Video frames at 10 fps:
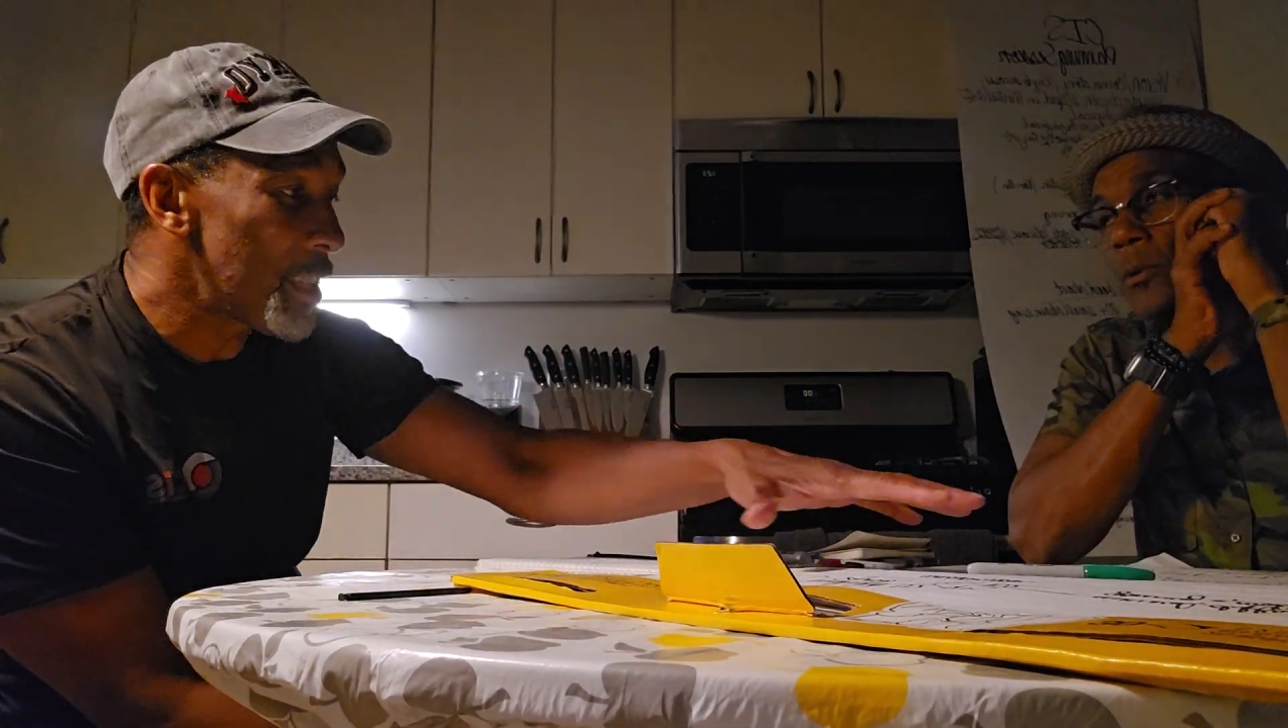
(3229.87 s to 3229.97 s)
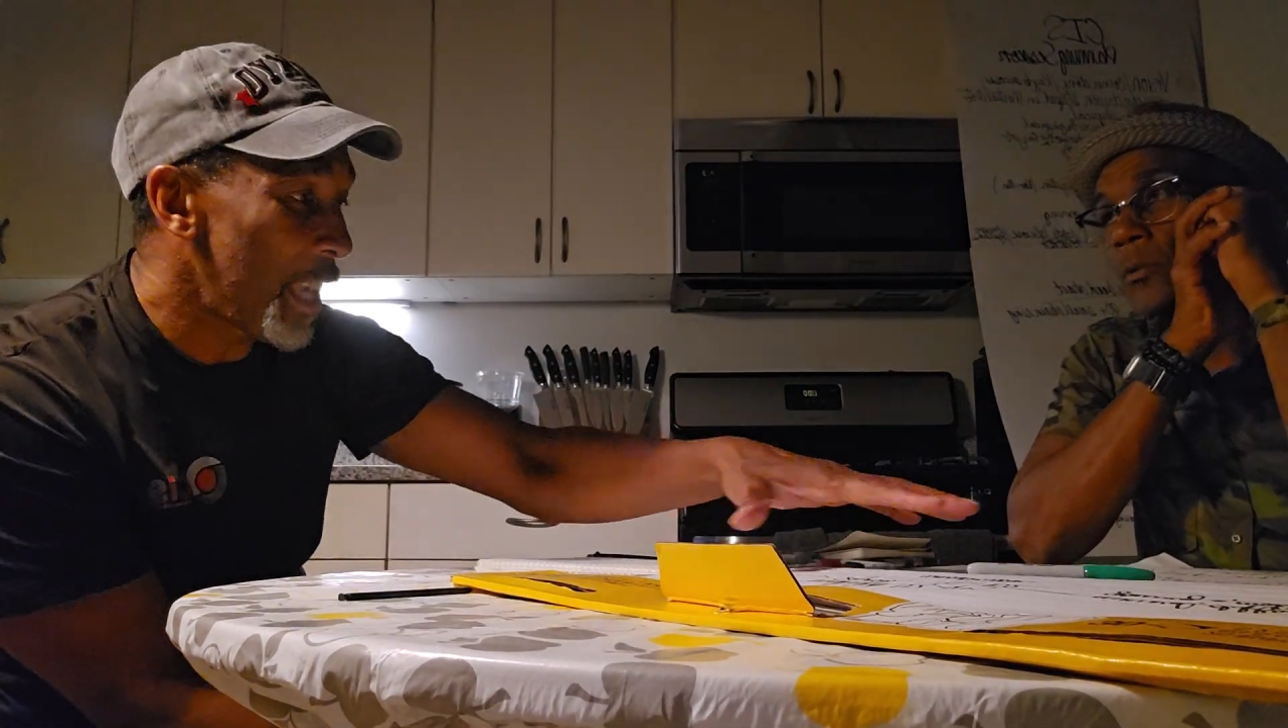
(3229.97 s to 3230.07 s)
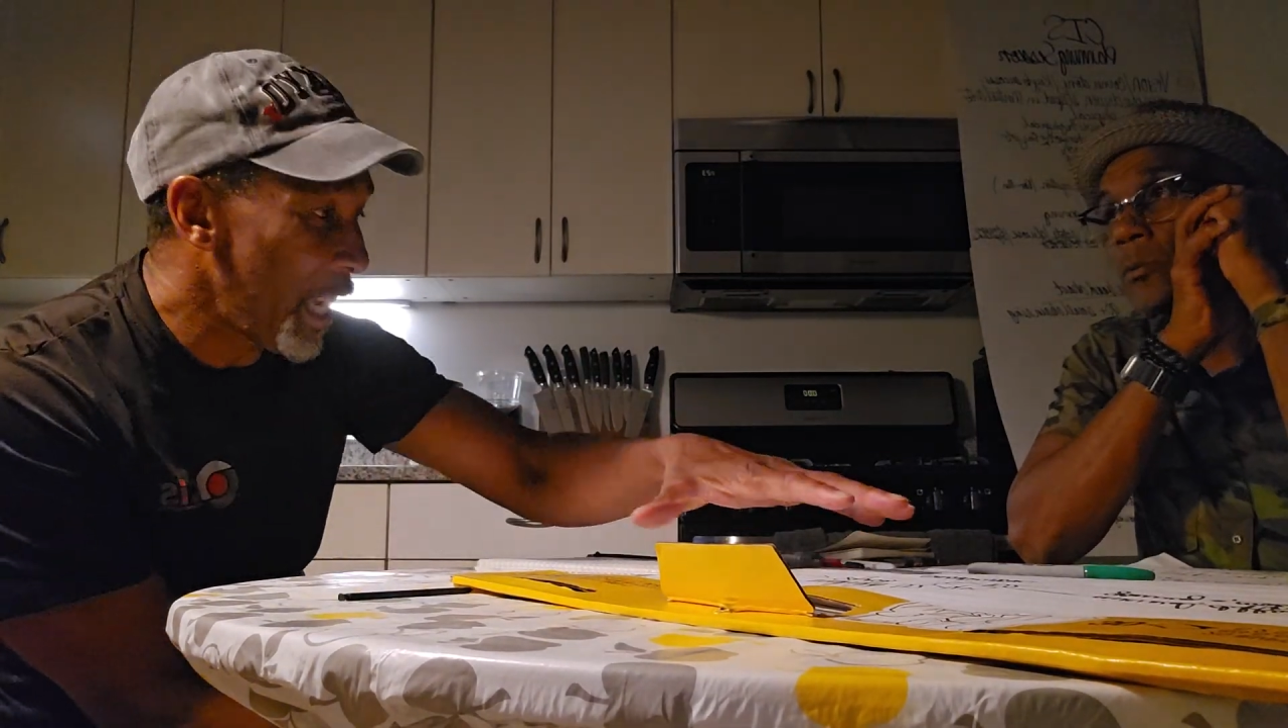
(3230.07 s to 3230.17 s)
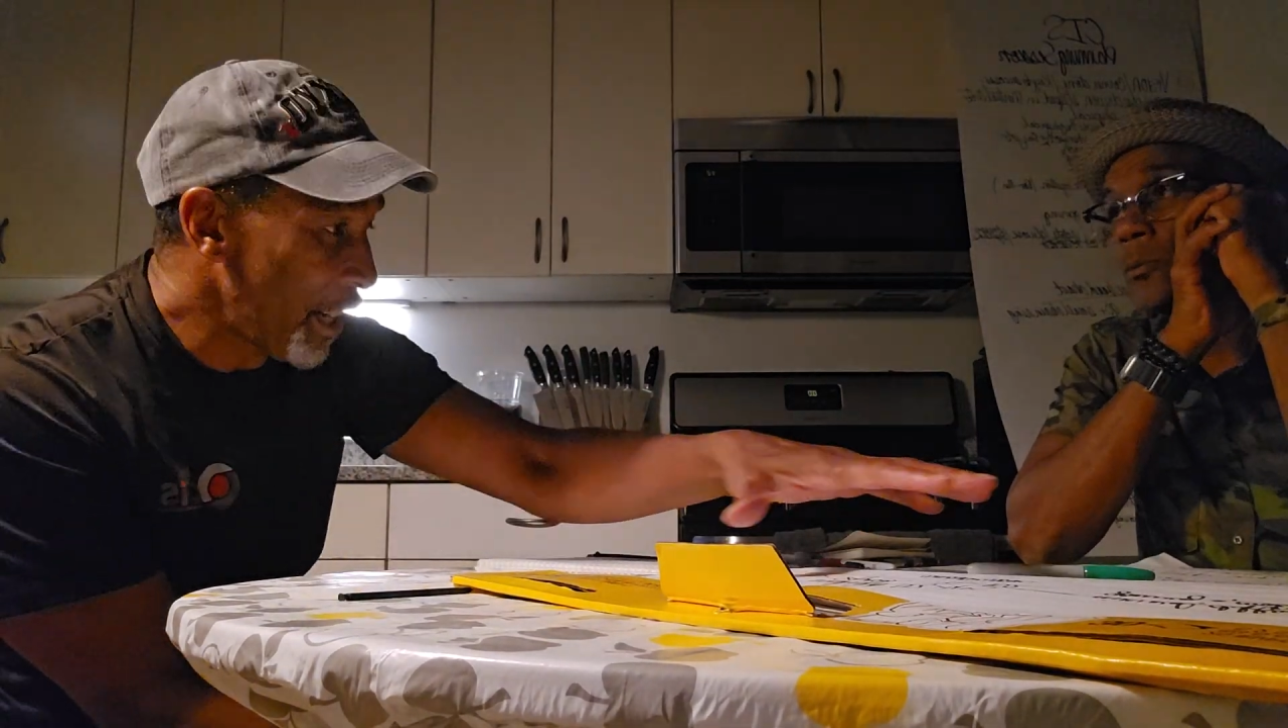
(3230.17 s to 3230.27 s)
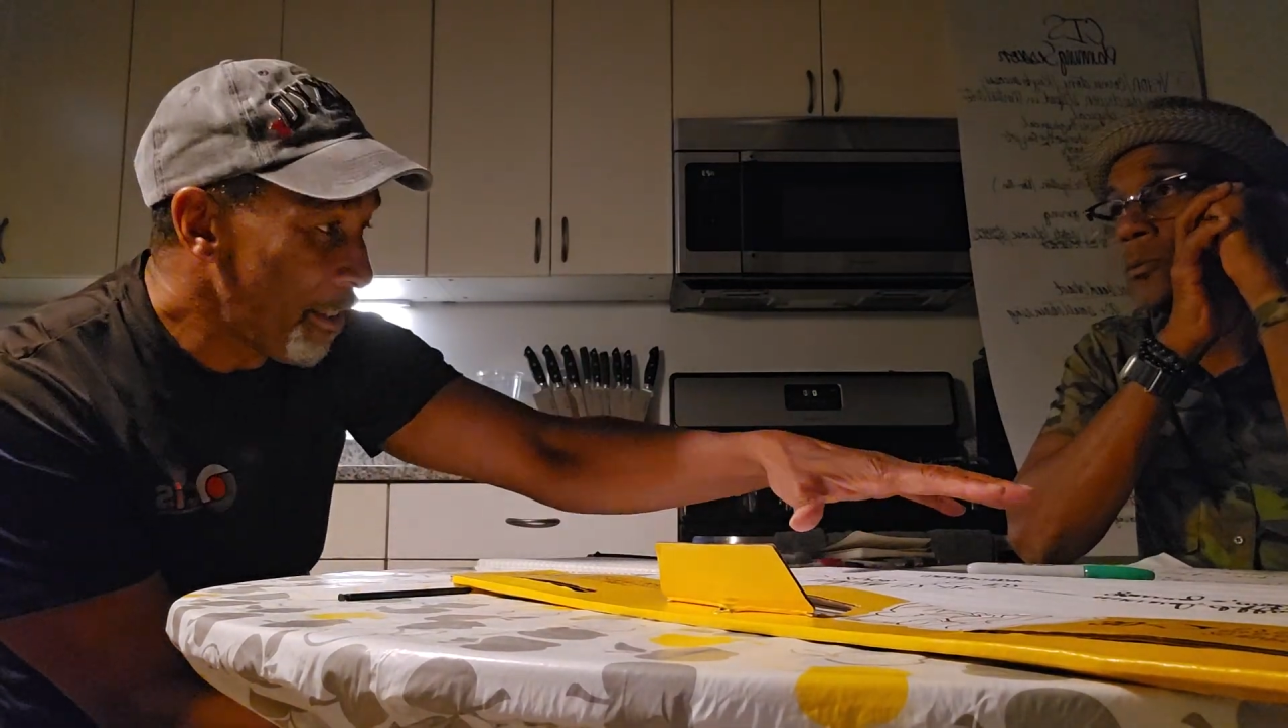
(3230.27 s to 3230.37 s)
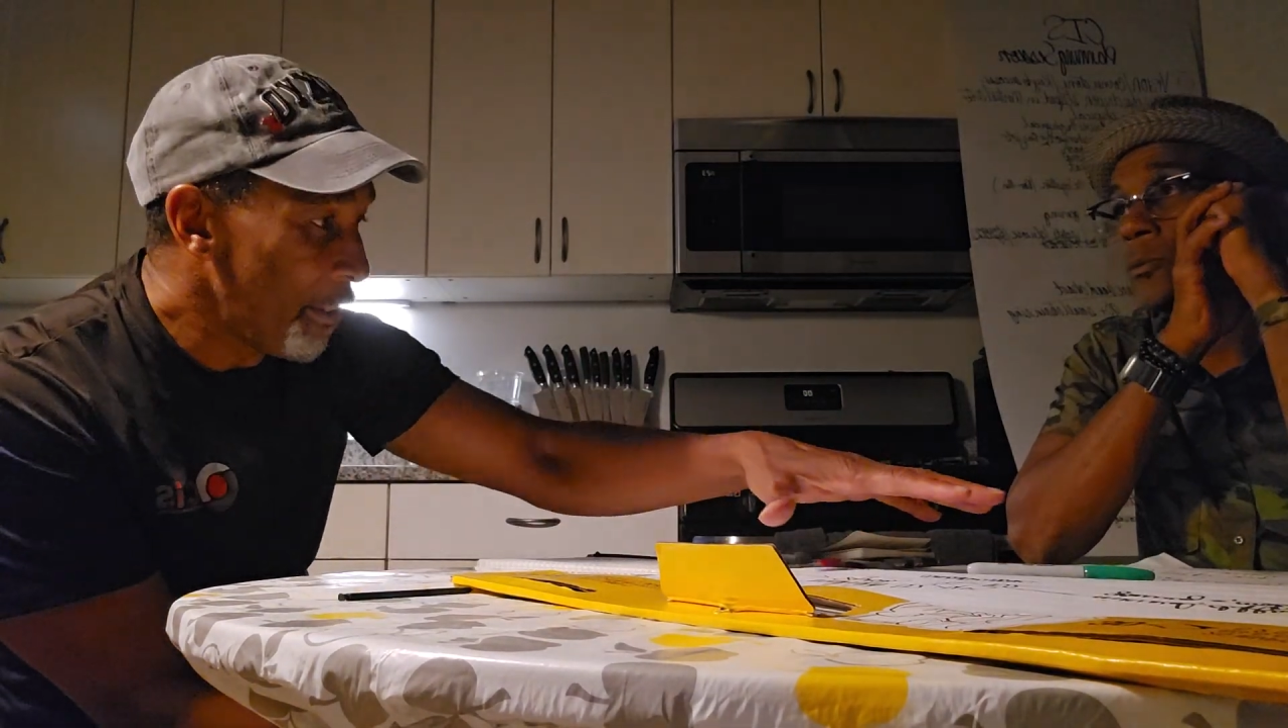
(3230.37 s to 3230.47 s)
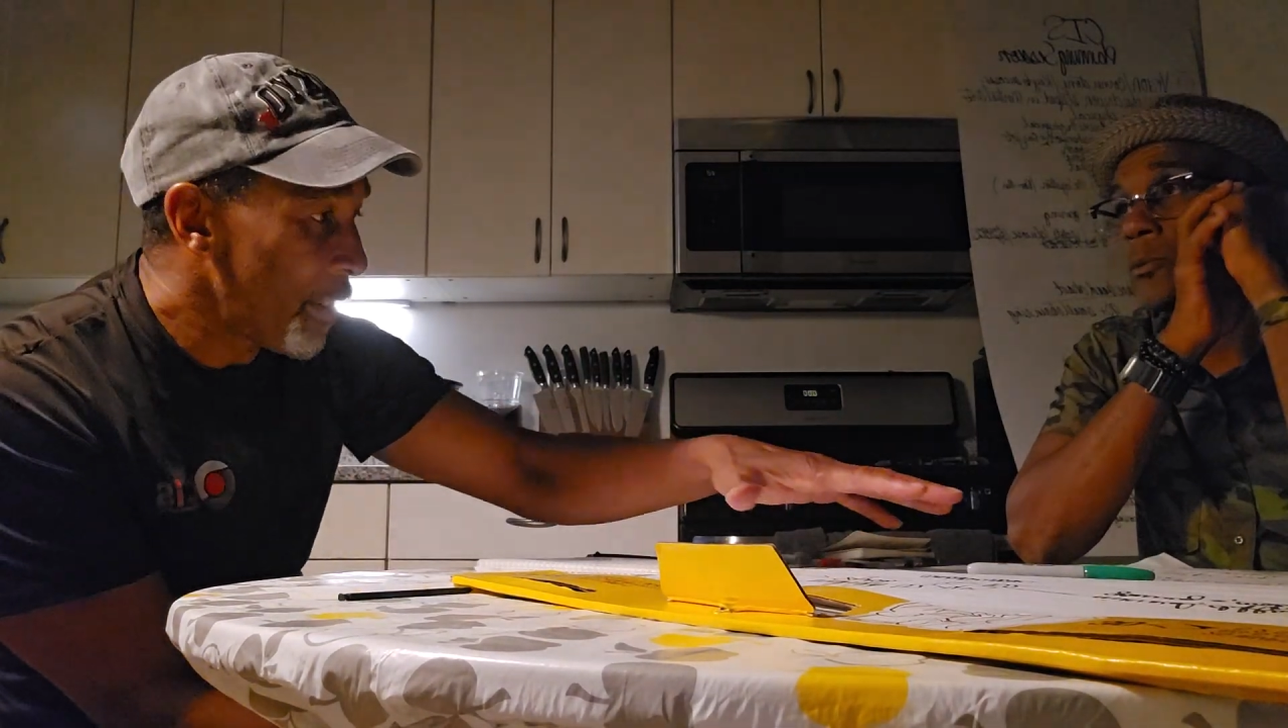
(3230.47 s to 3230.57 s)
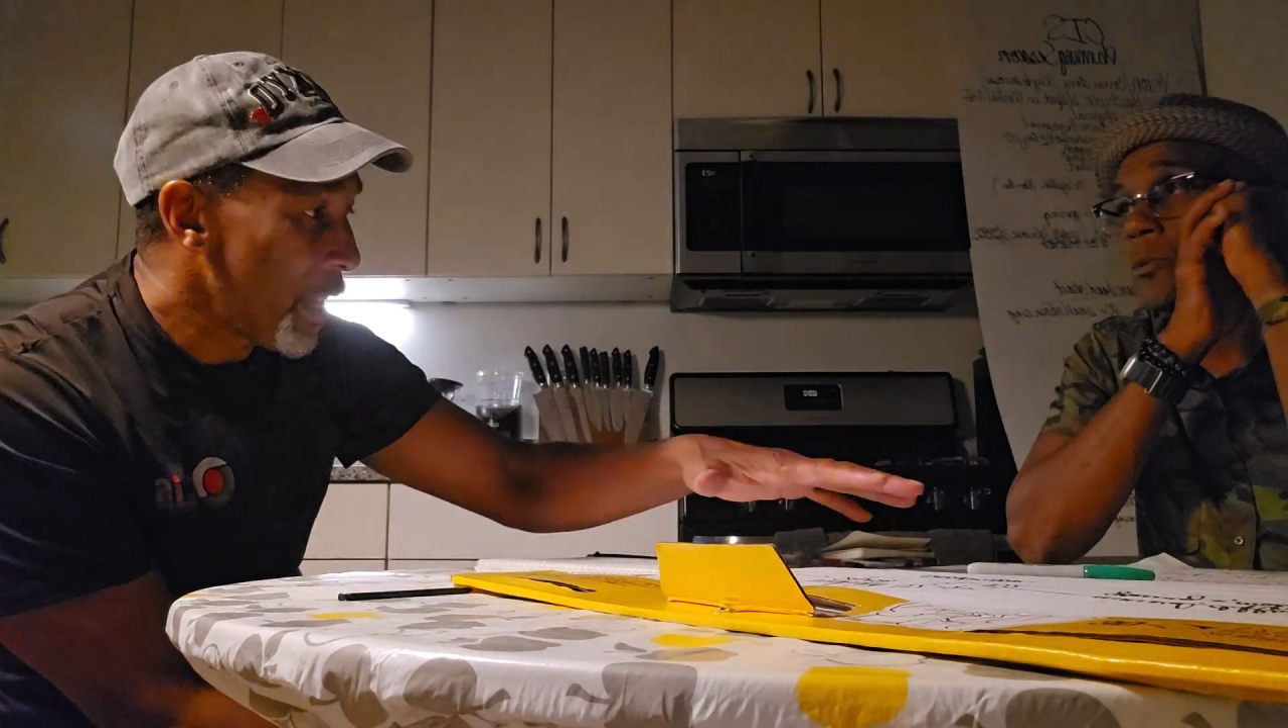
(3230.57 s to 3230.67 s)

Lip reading: here